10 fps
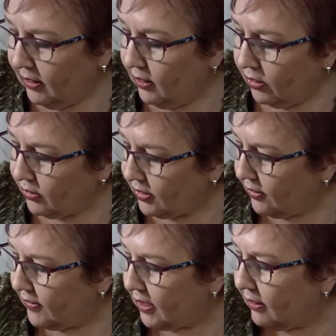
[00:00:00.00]
lots
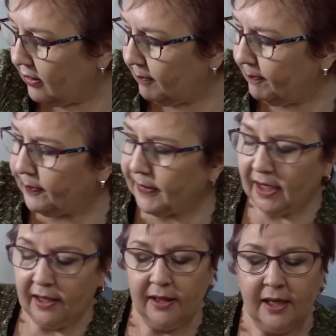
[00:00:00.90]
of time.
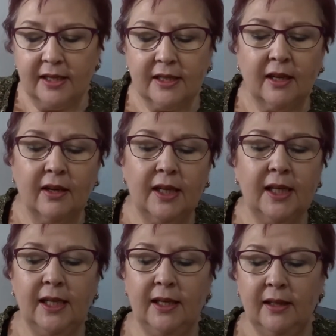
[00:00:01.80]
And then a
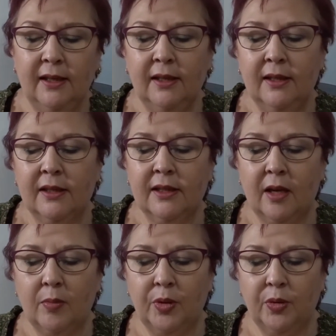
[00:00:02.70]
tiny
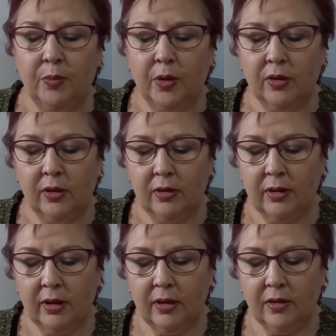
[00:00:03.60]
sample bottle
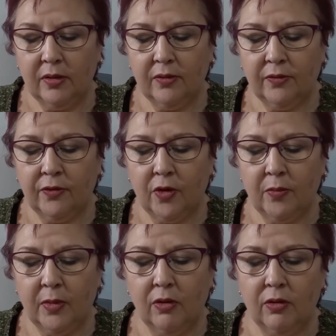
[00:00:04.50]

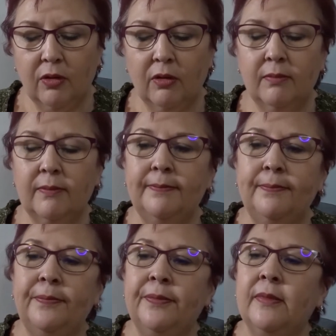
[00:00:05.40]
from Lancôme.
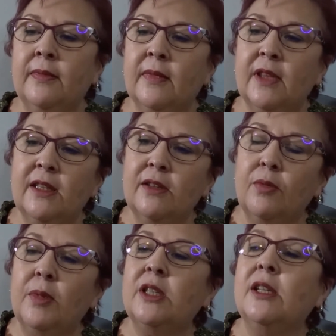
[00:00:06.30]
There's
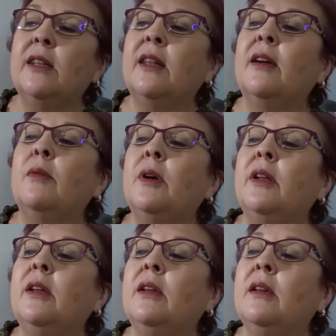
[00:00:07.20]
not much in that
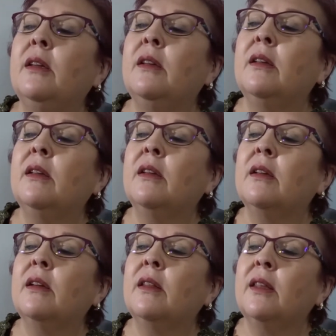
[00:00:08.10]
one.
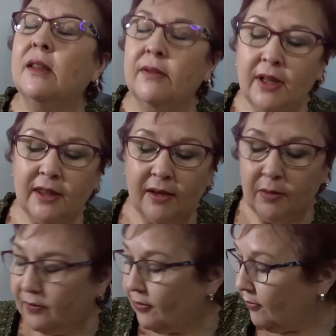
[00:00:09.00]
I think I've had that
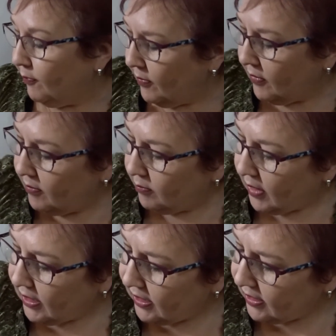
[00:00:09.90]
one for
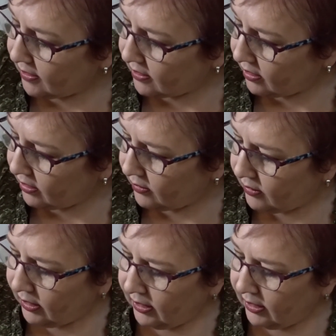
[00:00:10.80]
many years too.